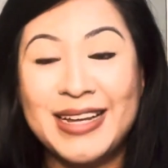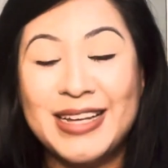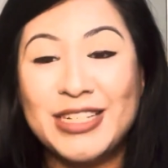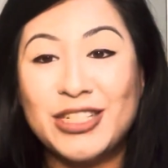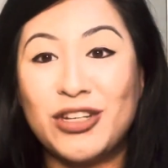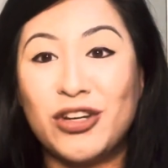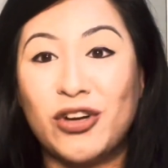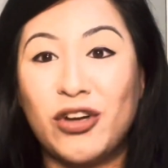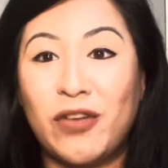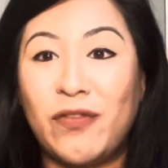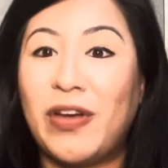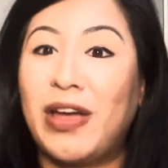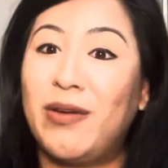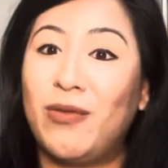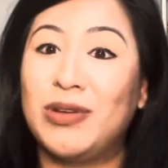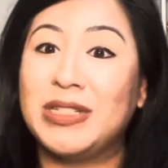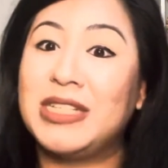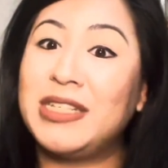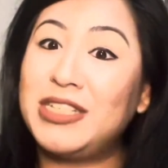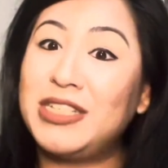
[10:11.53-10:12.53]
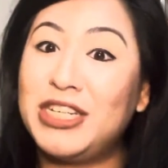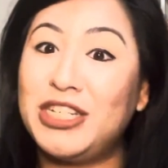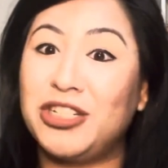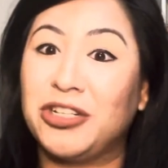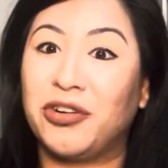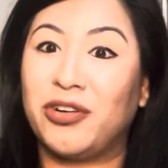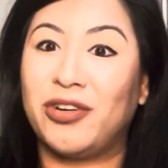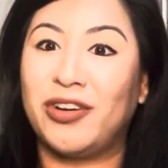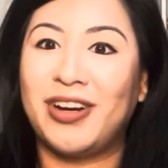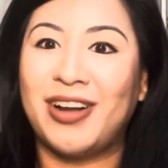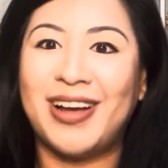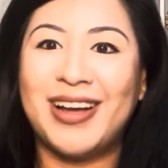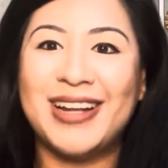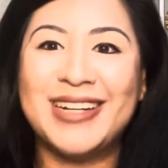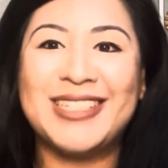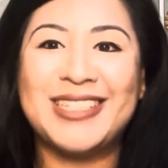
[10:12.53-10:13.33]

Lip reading: to know if I was a teacher or not.